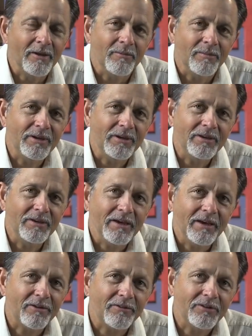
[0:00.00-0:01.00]
be
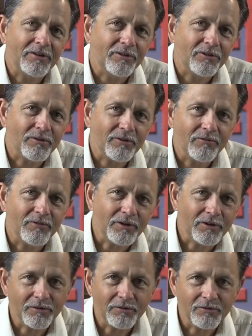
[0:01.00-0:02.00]
healthy authority
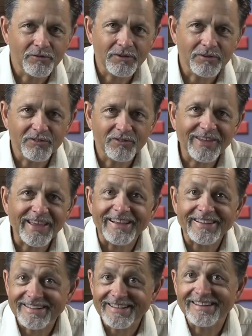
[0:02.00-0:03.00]
figures who can
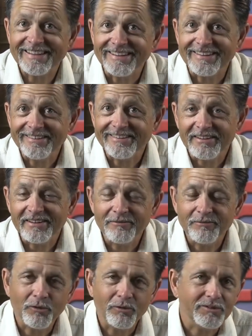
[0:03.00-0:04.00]
set and
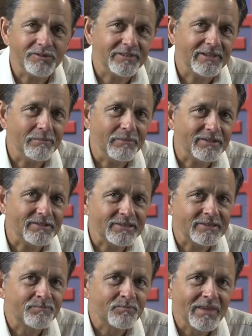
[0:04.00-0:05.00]
enforce limits.